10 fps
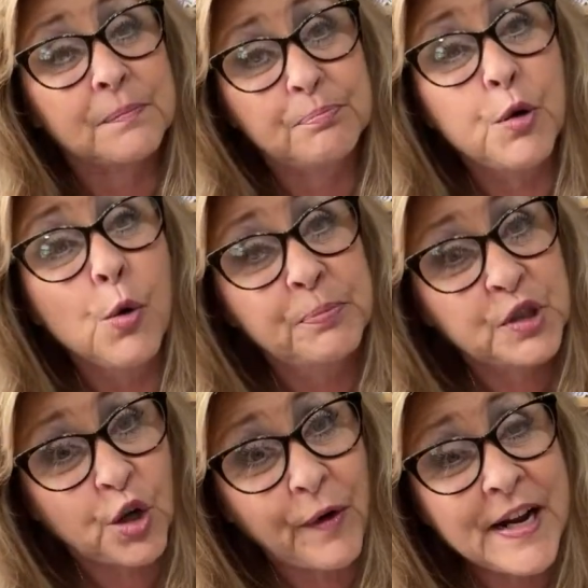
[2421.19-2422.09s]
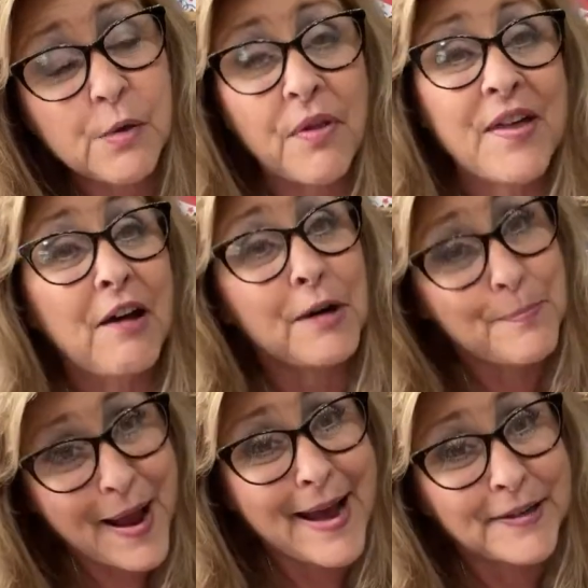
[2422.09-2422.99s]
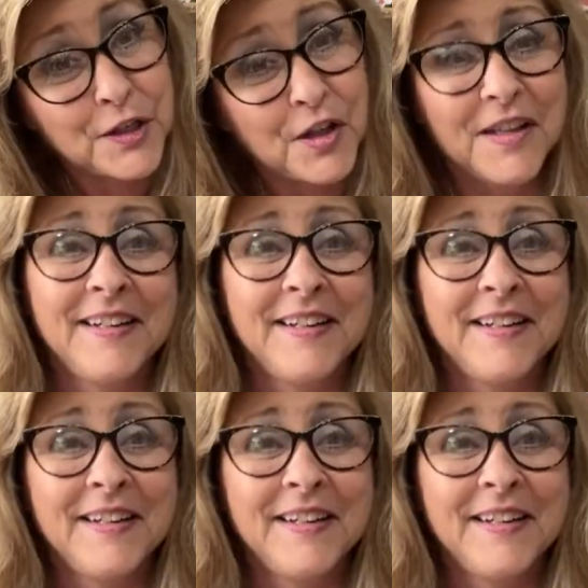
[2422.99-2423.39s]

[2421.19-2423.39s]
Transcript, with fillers: Poops Creek without a paddle.